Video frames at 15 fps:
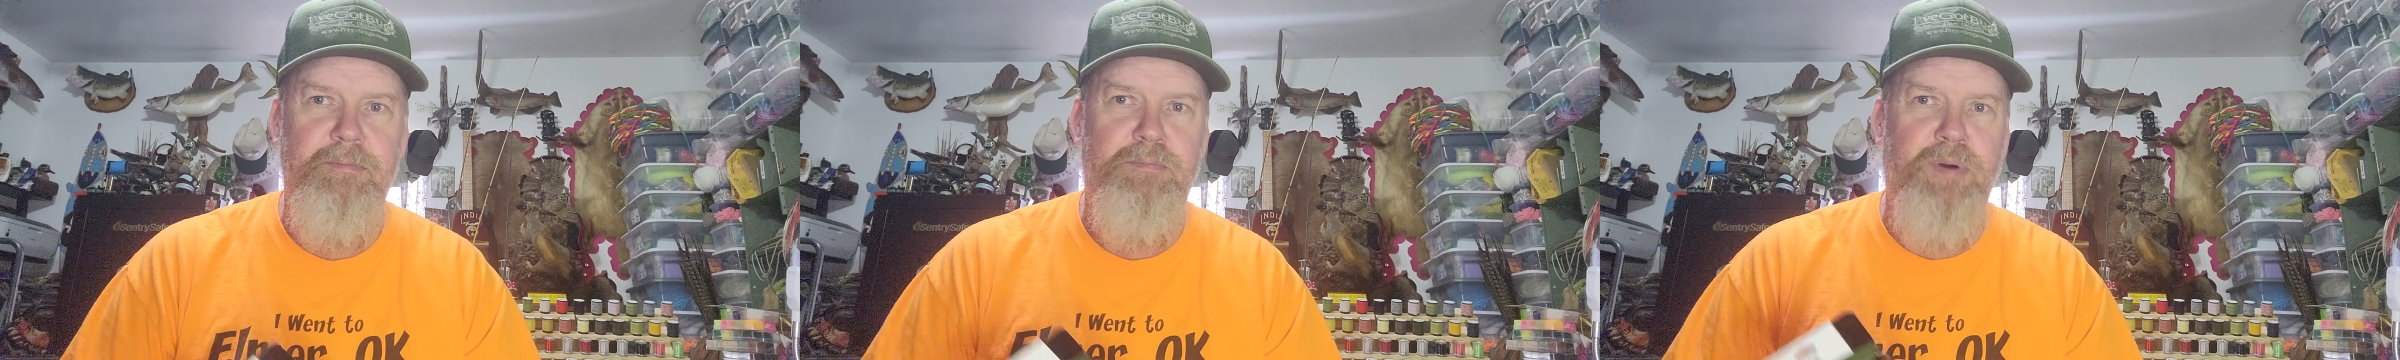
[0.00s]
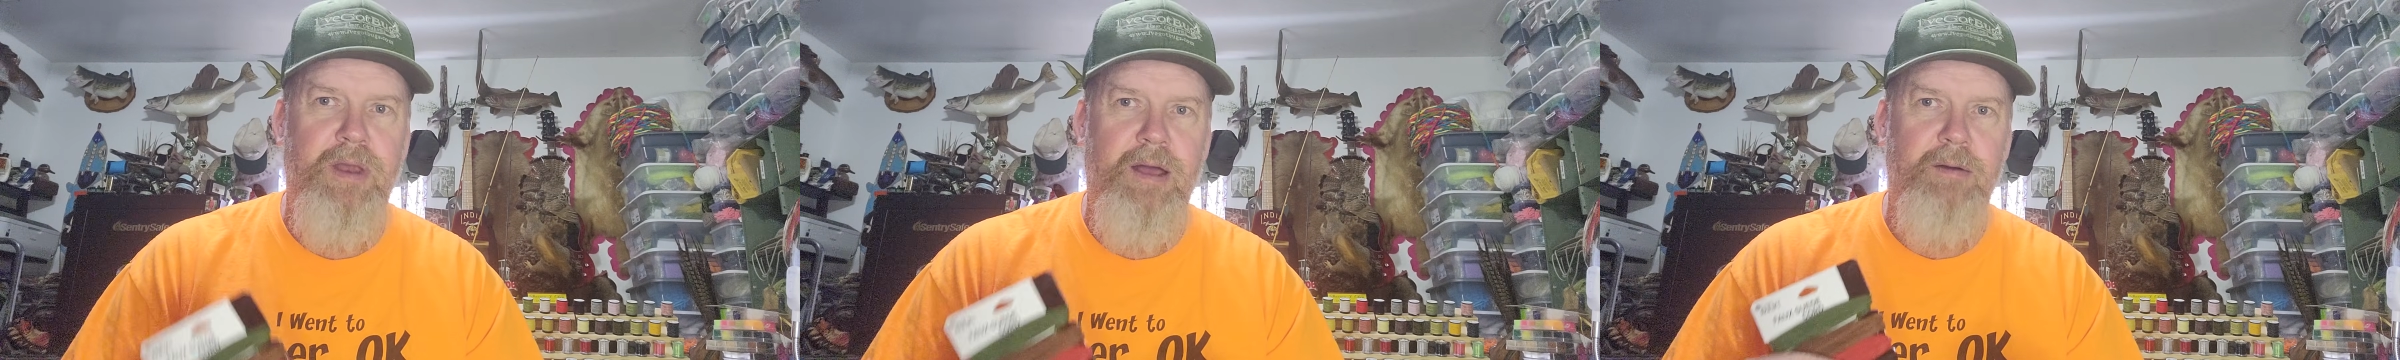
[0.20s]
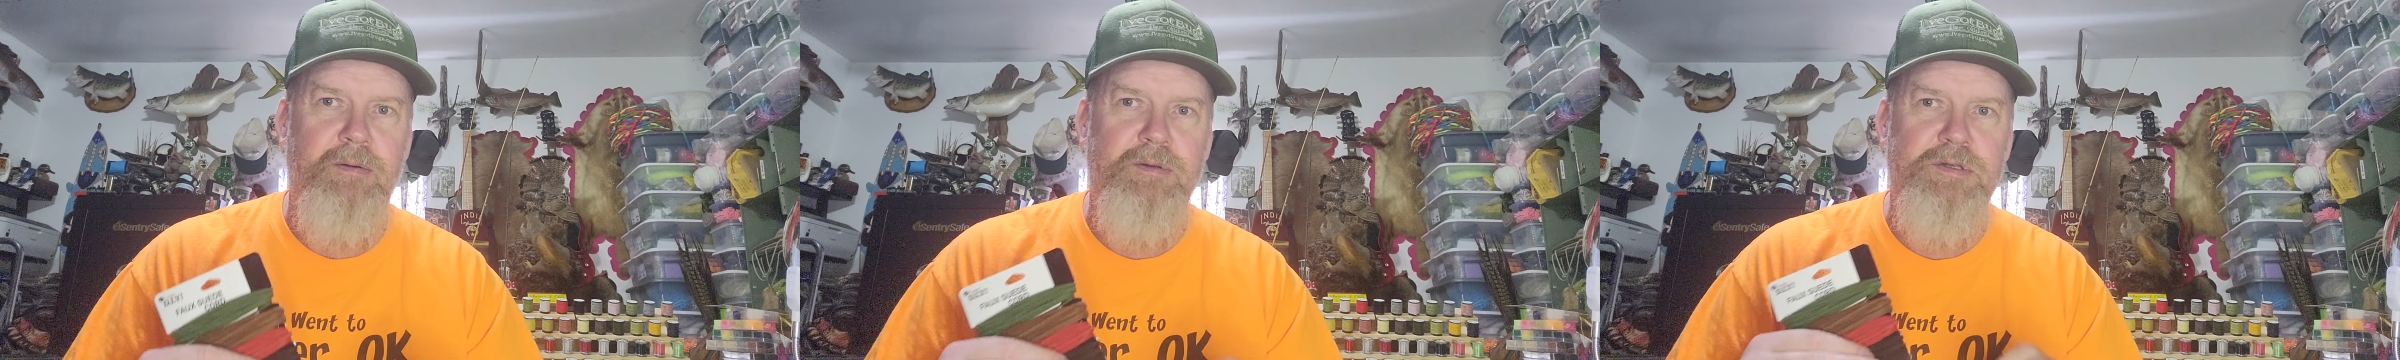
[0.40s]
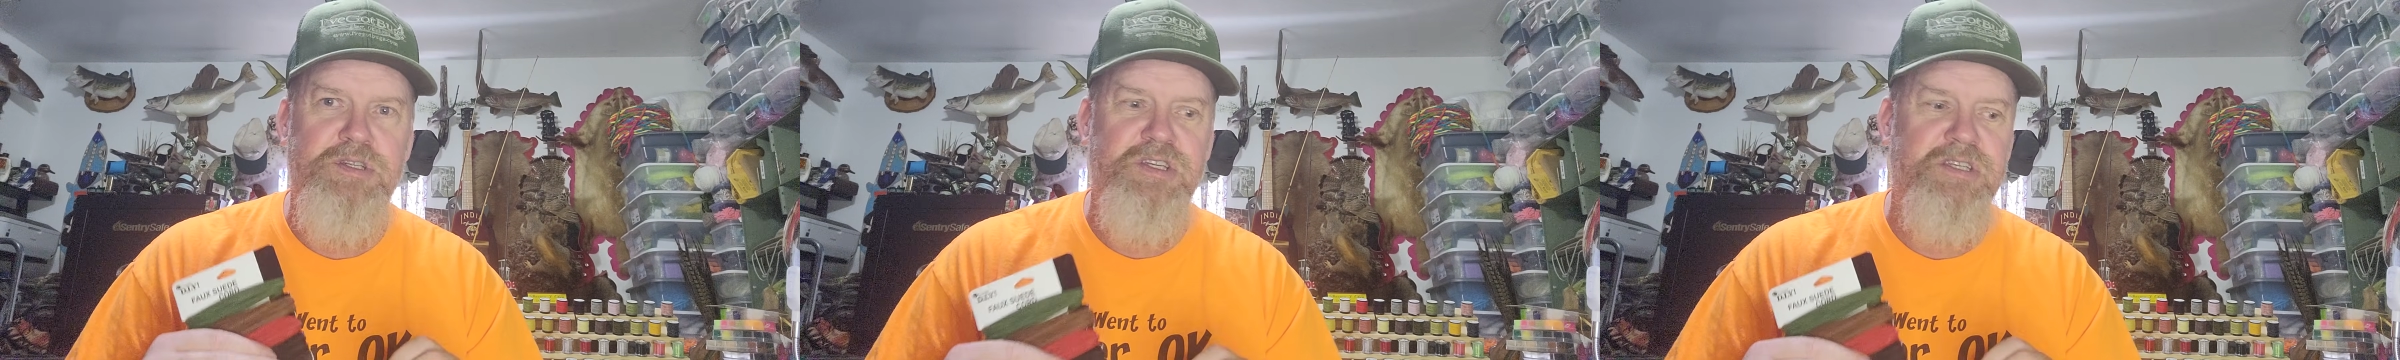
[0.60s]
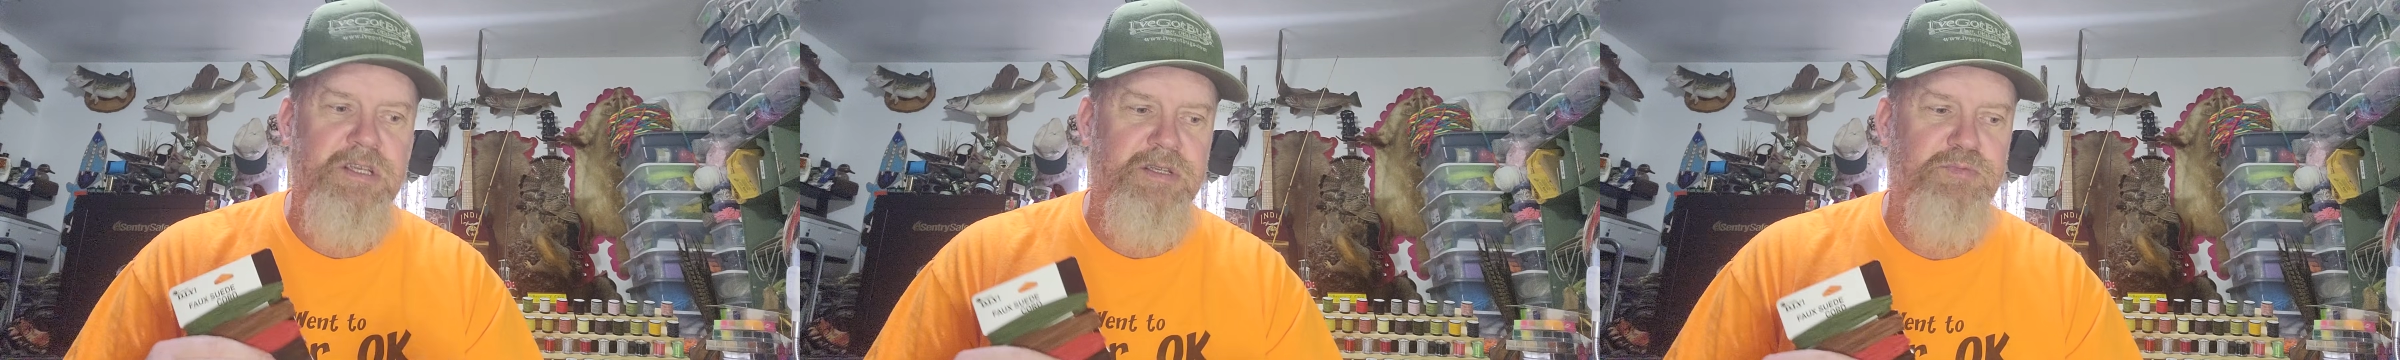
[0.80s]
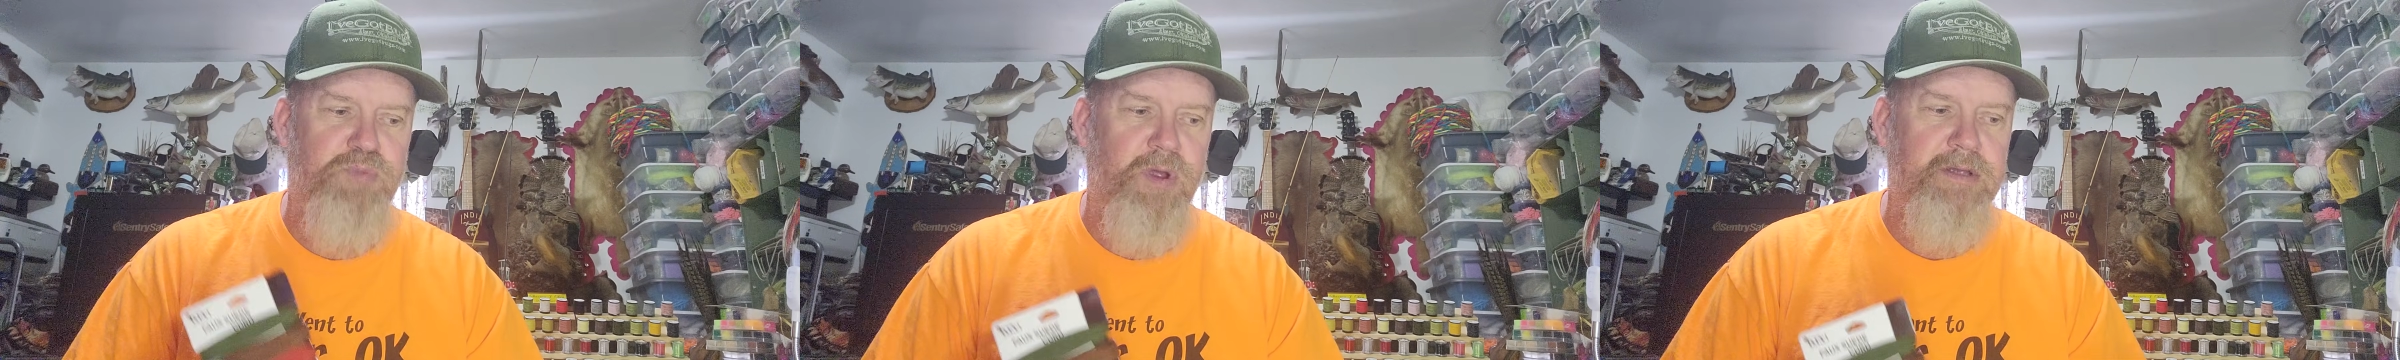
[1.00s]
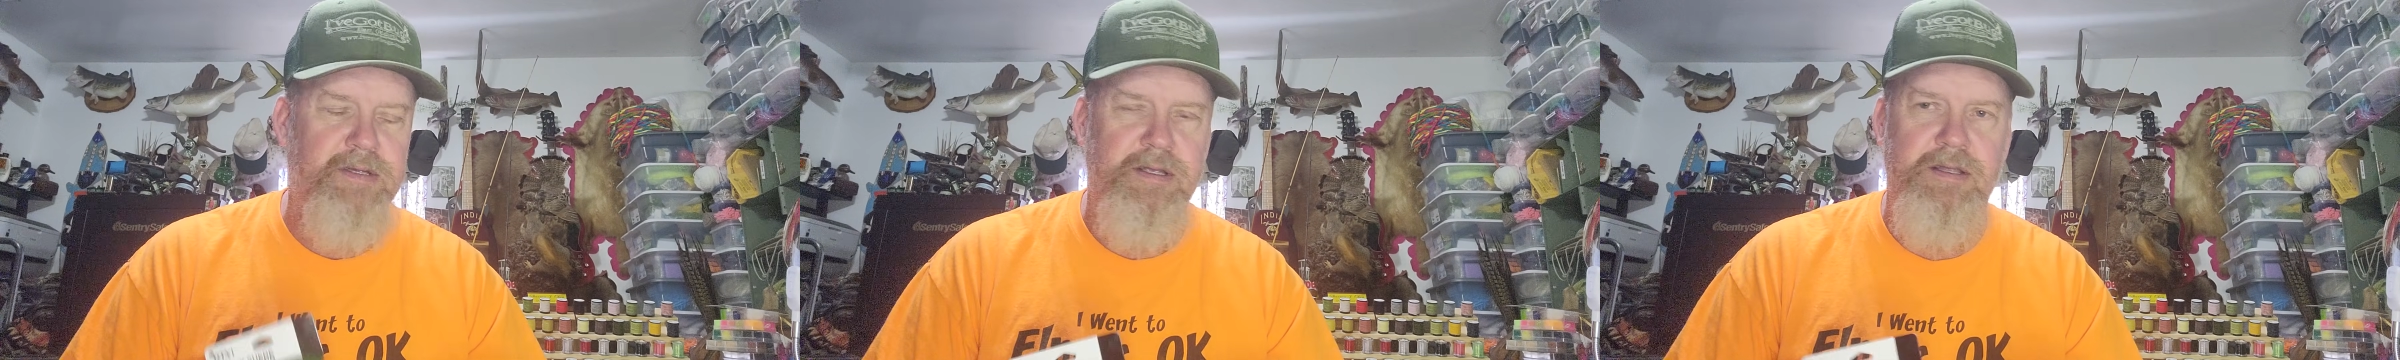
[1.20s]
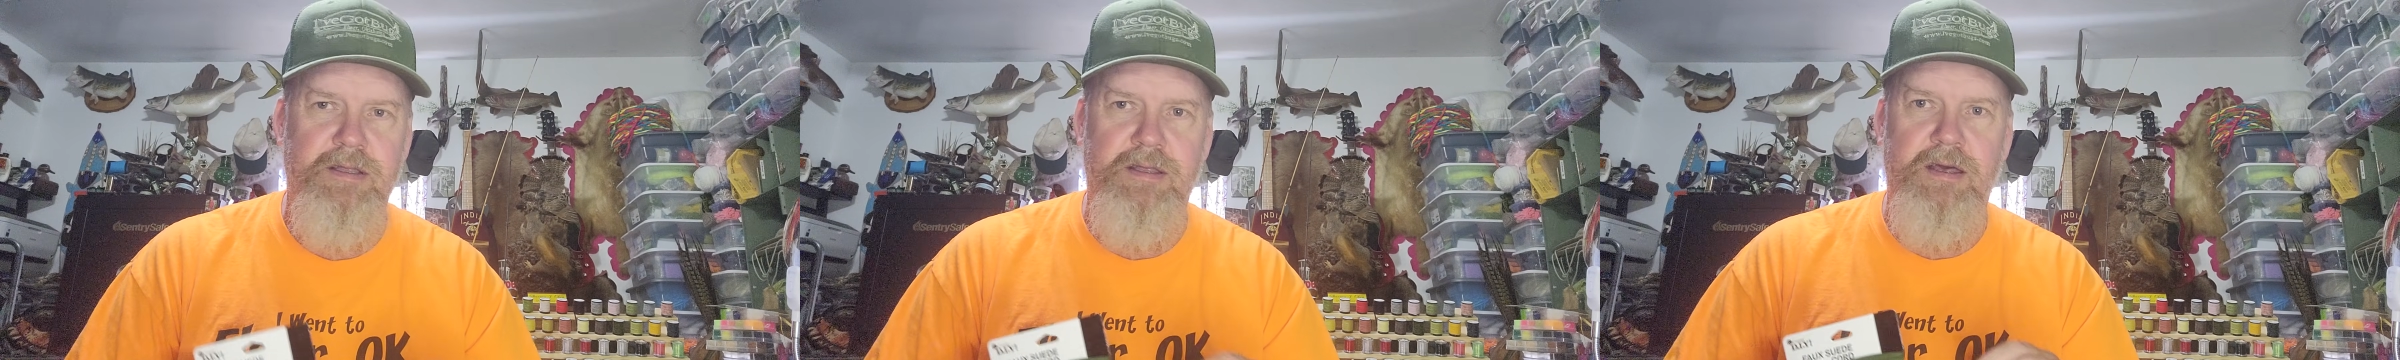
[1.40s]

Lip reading: But I was just expressing